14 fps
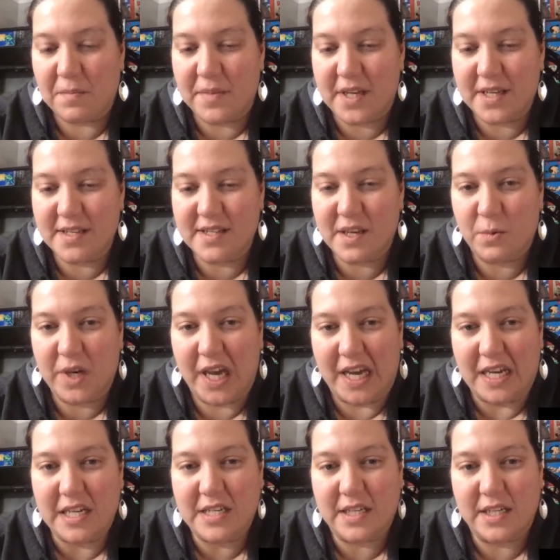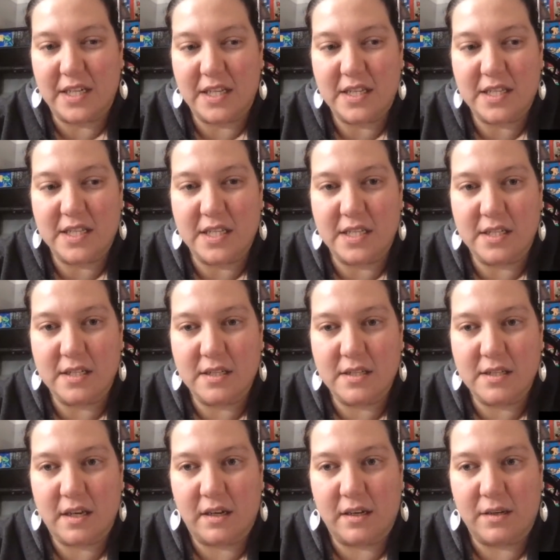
is that we had these things.